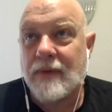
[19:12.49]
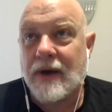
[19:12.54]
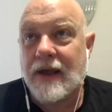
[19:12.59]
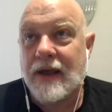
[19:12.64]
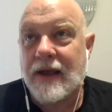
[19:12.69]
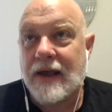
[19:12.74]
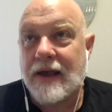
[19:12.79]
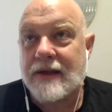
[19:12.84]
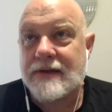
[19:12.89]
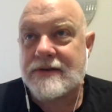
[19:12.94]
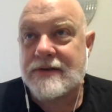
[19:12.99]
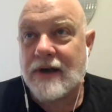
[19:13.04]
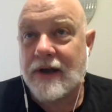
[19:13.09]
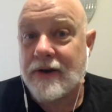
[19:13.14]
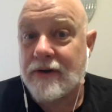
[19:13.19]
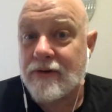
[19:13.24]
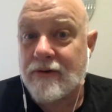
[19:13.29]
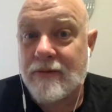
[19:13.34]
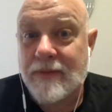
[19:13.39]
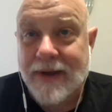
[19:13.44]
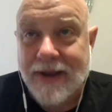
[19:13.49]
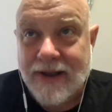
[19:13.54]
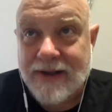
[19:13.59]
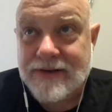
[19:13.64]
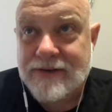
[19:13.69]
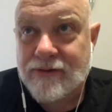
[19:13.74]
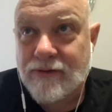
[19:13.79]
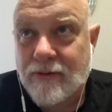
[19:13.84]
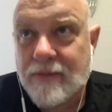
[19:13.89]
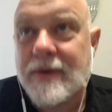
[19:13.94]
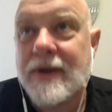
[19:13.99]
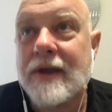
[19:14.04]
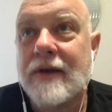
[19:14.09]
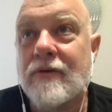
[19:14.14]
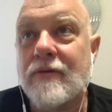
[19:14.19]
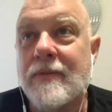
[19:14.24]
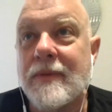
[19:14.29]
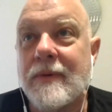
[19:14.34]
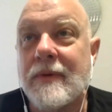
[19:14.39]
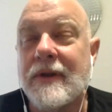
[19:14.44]
I know what my answer will be. It will
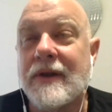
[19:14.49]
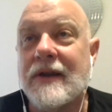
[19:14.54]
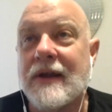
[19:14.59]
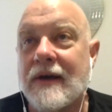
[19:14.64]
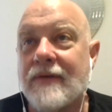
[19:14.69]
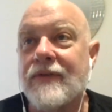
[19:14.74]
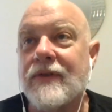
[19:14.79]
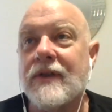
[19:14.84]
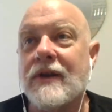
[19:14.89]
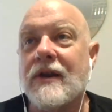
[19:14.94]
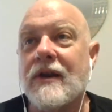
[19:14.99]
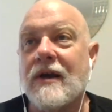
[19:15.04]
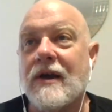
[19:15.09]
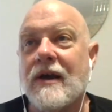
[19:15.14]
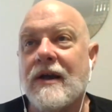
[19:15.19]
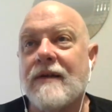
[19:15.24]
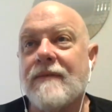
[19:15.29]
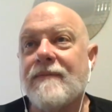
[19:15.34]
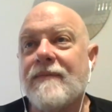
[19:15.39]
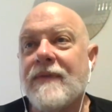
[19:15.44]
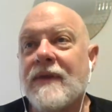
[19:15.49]
be definitely not.